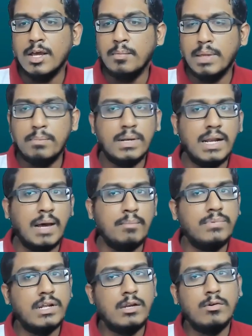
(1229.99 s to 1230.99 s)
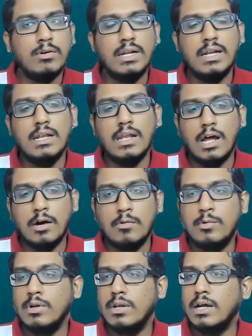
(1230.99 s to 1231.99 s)
People absolutely
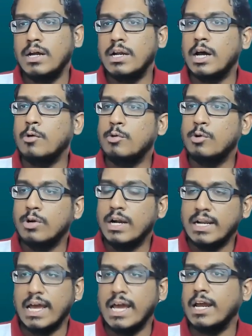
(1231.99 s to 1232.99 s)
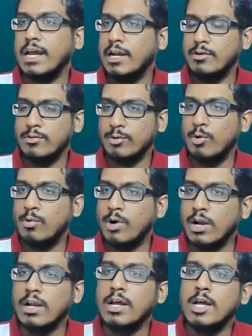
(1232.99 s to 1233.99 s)
love to learn how to attack and so
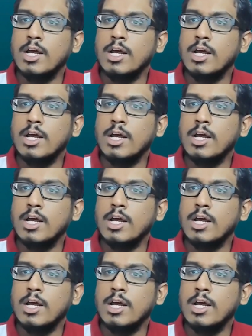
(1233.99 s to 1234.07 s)
on.